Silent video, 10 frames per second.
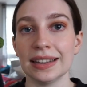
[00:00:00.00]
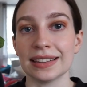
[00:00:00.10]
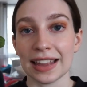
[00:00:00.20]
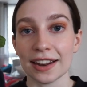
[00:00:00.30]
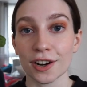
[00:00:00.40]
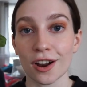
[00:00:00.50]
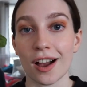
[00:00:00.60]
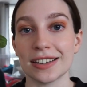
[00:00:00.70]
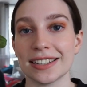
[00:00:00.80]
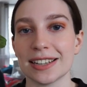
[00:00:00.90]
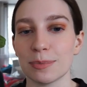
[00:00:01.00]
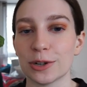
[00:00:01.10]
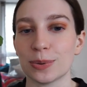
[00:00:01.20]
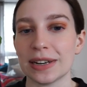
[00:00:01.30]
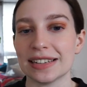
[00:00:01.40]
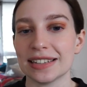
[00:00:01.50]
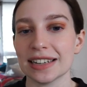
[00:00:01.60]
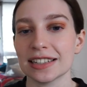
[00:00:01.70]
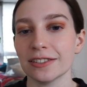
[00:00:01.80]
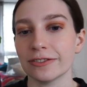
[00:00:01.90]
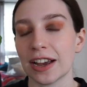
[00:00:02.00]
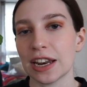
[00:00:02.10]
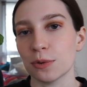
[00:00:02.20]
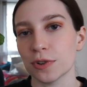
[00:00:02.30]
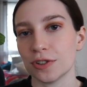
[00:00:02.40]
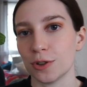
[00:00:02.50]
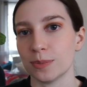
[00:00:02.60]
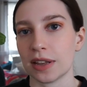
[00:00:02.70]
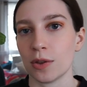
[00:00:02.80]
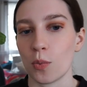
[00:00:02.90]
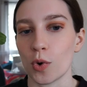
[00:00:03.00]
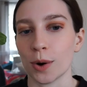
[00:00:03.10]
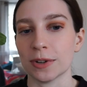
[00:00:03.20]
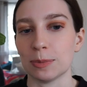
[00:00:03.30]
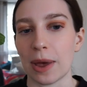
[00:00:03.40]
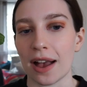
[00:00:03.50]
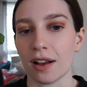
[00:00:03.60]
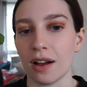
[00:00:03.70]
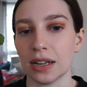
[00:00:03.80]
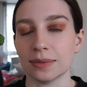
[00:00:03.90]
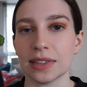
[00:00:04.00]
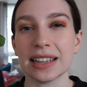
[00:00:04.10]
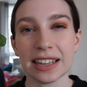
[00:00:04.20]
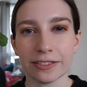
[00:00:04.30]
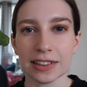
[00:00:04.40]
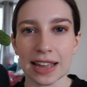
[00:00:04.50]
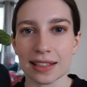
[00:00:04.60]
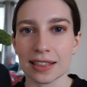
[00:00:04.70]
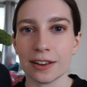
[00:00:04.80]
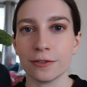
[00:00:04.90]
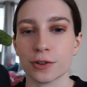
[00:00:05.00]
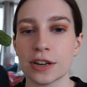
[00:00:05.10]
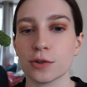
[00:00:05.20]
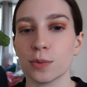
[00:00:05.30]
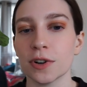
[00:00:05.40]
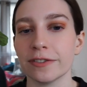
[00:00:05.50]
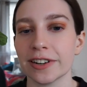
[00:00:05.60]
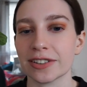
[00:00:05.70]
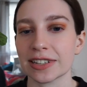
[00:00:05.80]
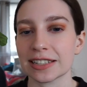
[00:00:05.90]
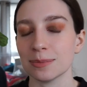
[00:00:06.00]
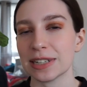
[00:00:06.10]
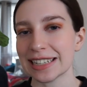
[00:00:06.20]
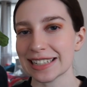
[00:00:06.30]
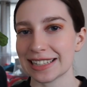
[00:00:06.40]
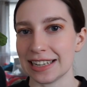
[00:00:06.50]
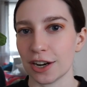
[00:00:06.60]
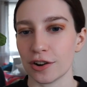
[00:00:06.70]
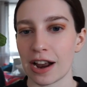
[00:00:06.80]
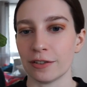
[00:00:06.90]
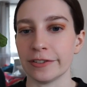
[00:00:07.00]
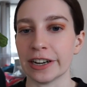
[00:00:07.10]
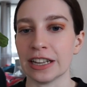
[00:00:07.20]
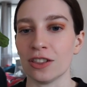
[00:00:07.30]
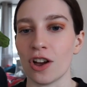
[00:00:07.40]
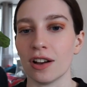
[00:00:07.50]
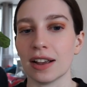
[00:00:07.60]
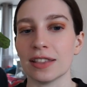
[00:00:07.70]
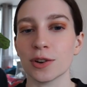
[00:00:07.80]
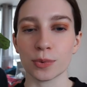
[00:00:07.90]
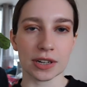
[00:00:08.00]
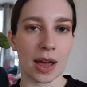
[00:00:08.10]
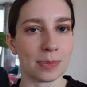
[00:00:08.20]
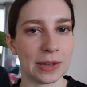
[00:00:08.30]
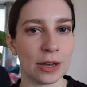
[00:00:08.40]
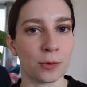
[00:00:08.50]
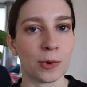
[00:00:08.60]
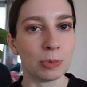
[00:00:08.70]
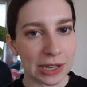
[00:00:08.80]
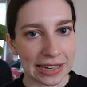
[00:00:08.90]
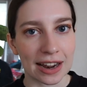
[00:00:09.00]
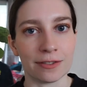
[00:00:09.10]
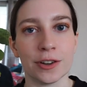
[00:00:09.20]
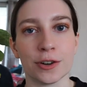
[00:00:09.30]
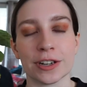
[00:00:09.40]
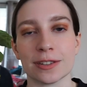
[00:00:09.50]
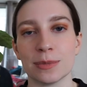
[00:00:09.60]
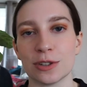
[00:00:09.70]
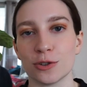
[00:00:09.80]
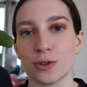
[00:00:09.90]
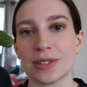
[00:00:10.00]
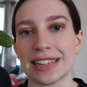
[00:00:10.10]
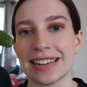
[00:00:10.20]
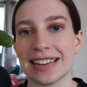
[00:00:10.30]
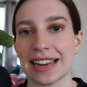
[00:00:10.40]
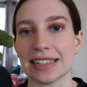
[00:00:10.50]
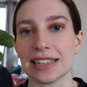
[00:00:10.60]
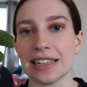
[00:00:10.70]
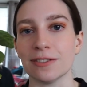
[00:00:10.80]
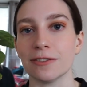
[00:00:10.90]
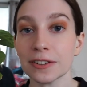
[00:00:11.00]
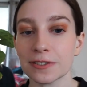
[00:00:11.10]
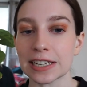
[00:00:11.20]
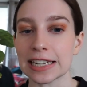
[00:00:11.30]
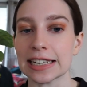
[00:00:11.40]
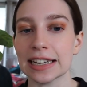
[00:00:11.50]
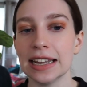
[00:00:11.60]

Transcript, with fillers: Later, on December 26, the fighting resumed and the war was back on. The live and let live trench warfare system didn't stick around very long, and there would not be a repeat of the Christmas truce in 1915.